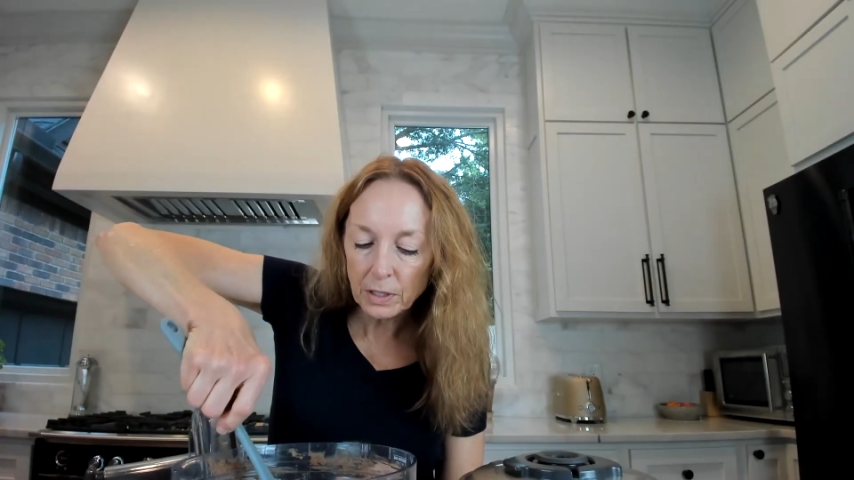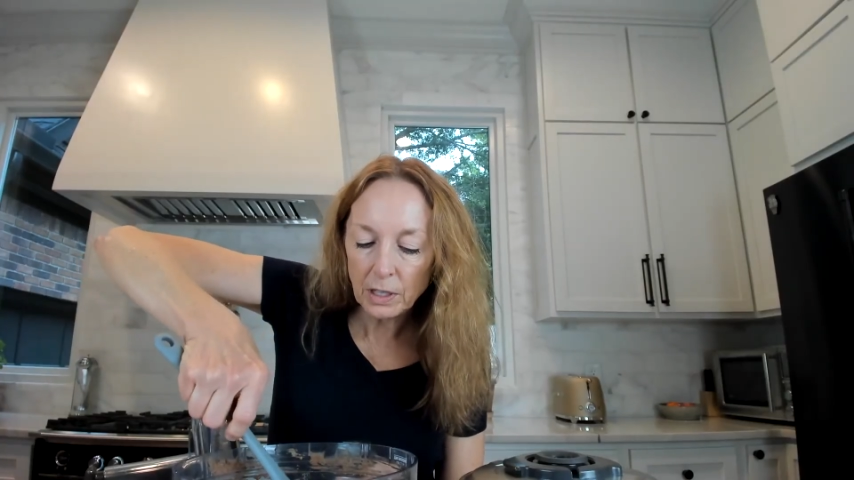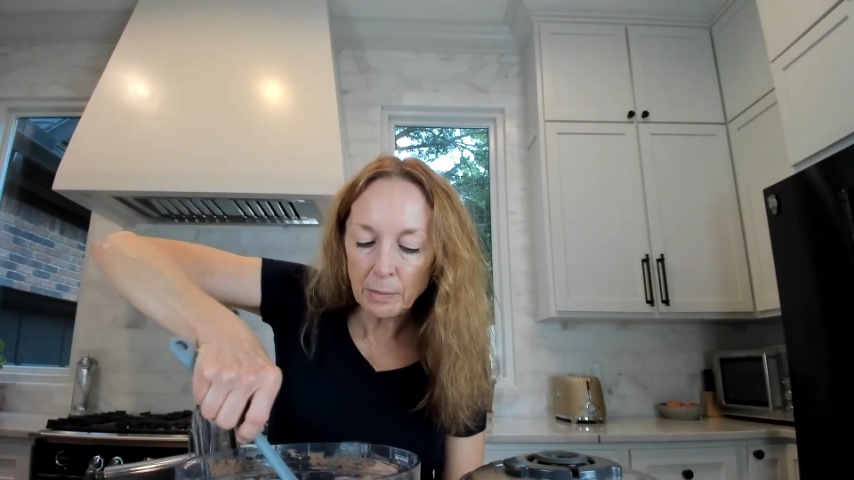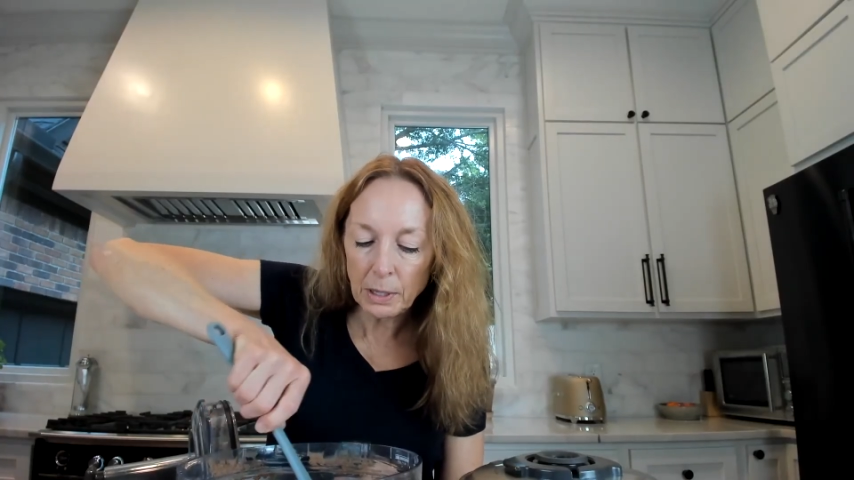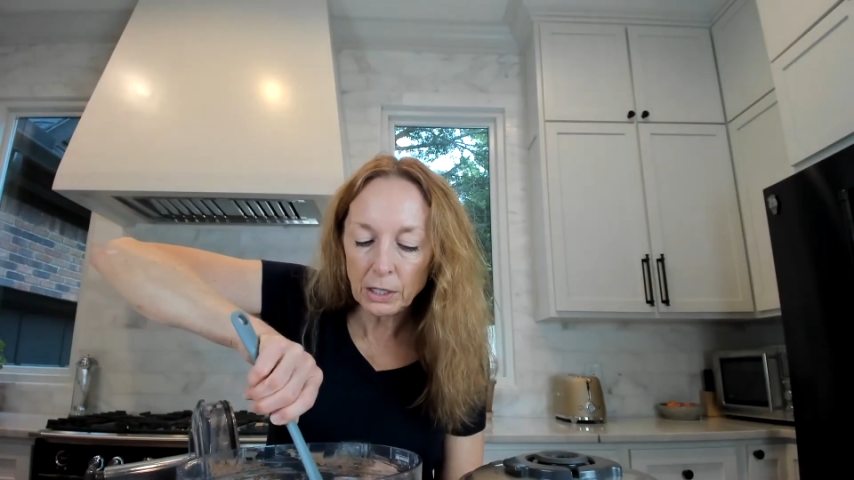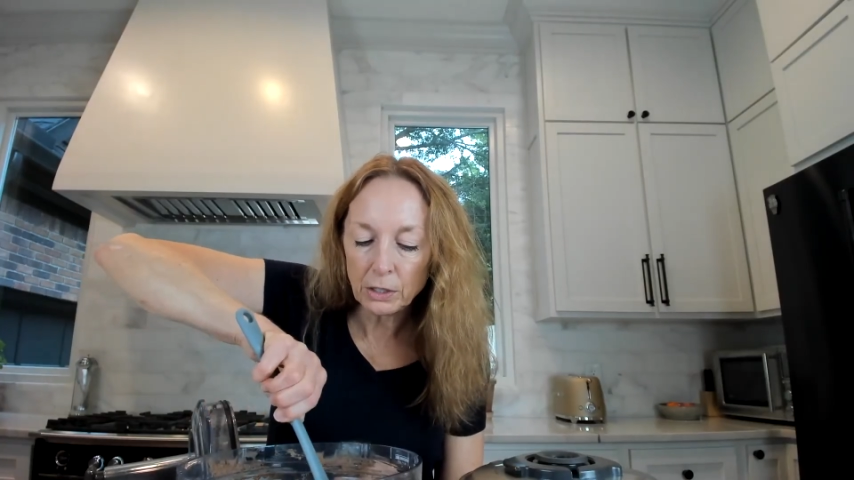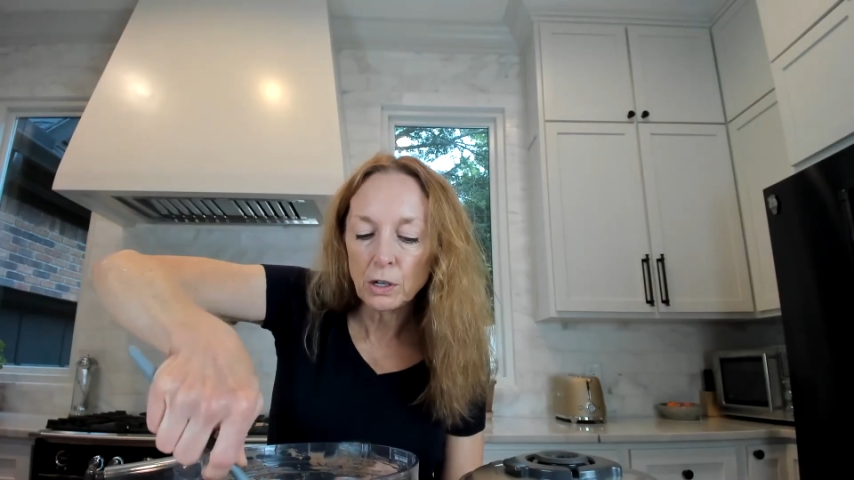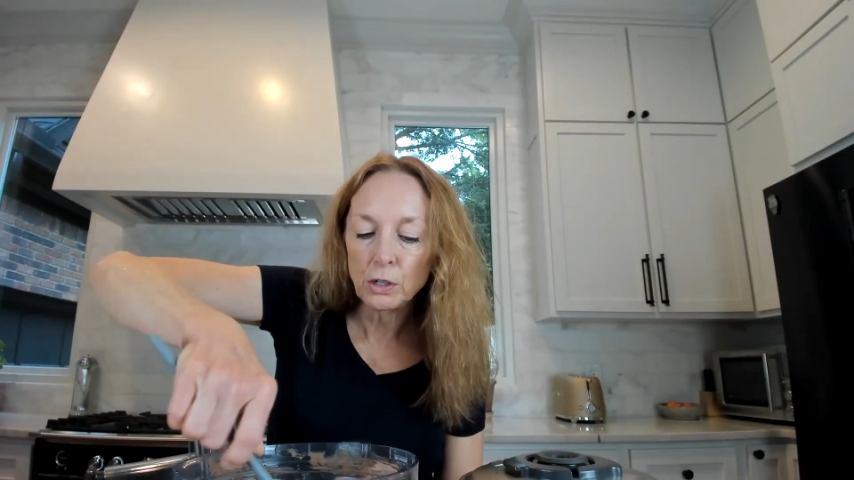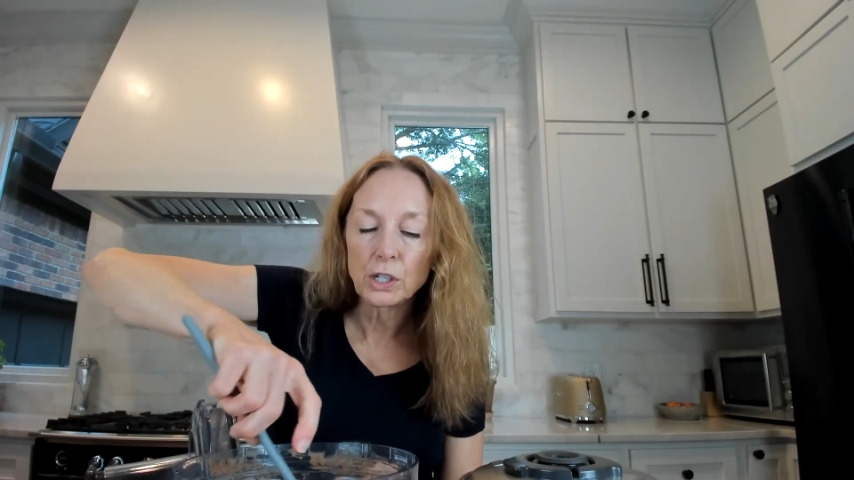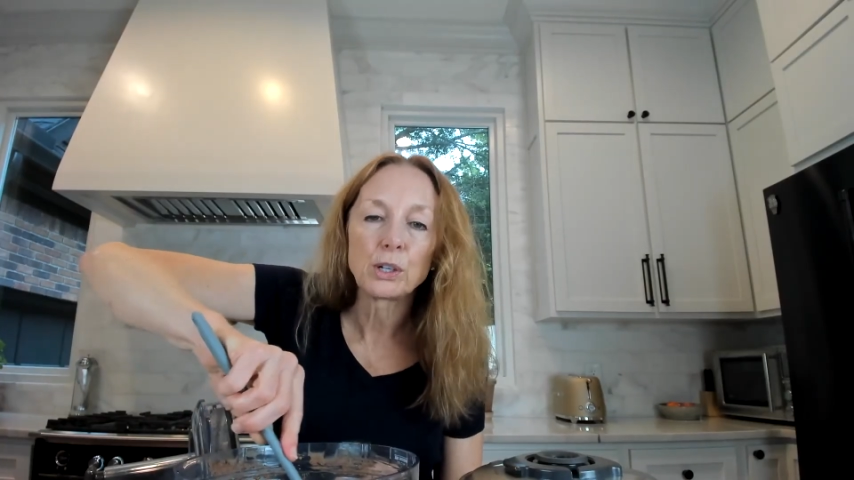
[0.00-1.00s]
They might
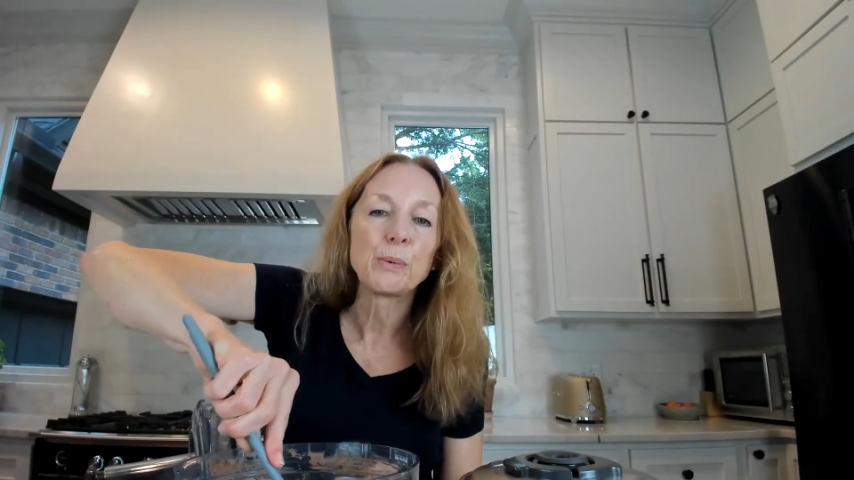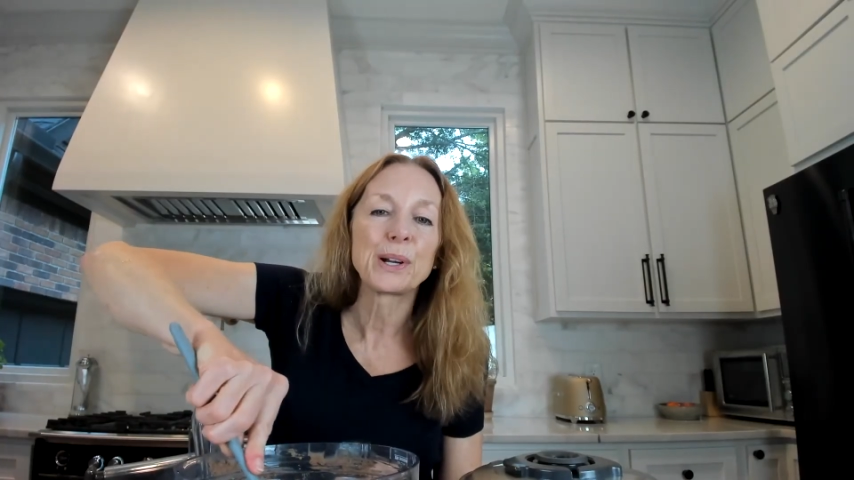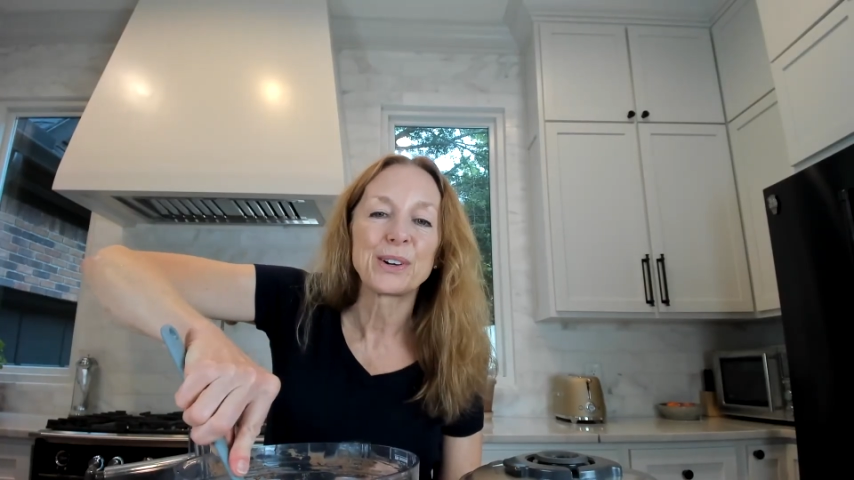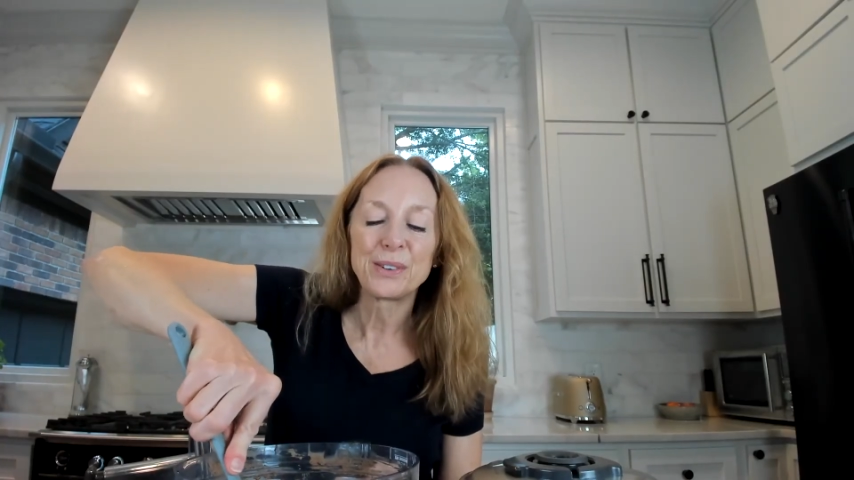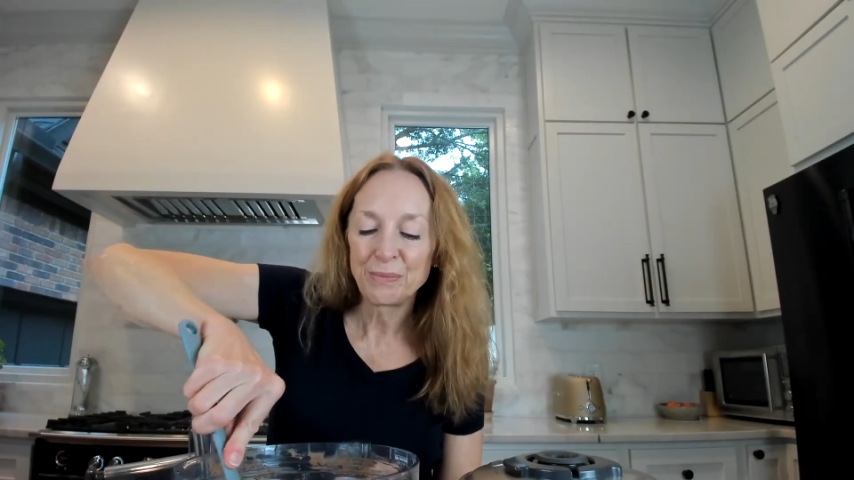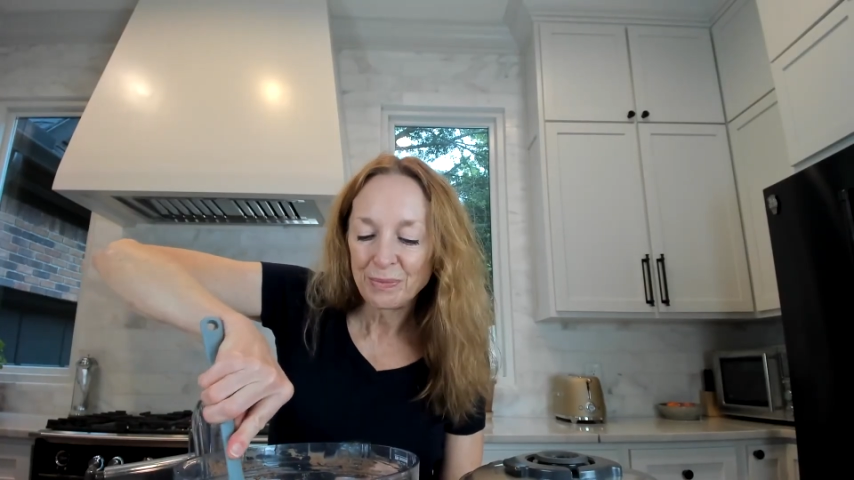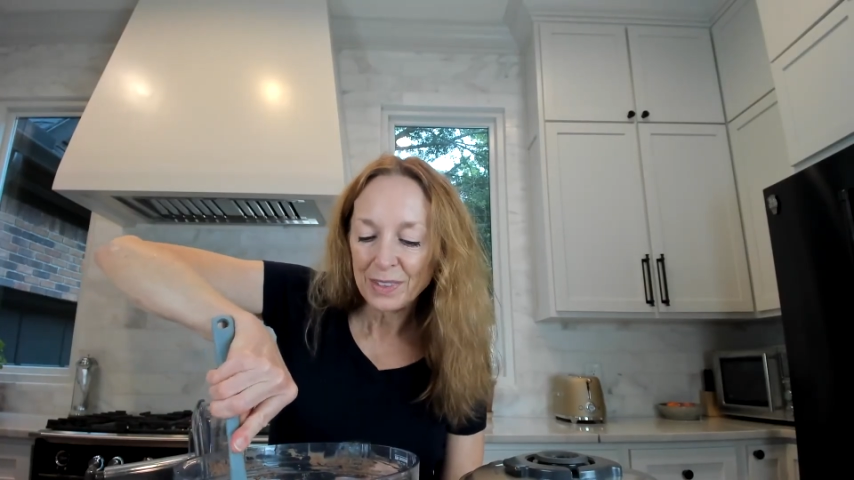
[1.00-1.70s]
cook quicker.